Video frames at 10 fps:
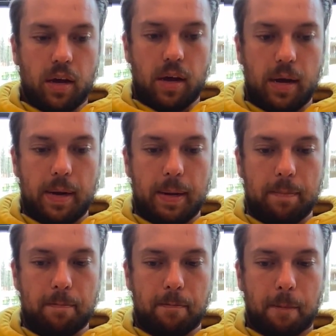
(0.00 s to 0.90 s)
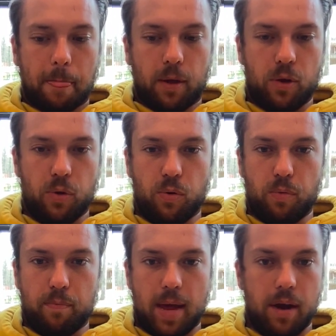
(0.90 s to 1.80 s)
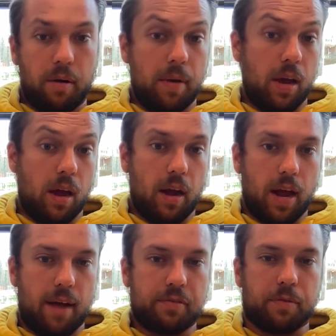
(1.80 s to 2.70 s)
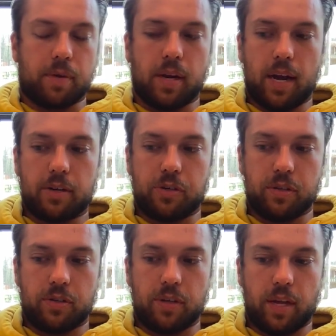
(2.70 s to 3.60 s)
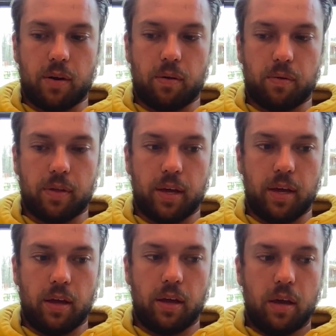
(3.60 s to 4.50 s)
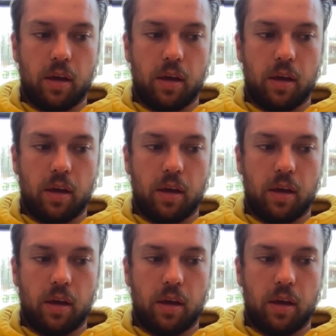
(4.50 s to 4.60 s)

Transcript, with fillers: um, who may or may not have some connections to that whole thing.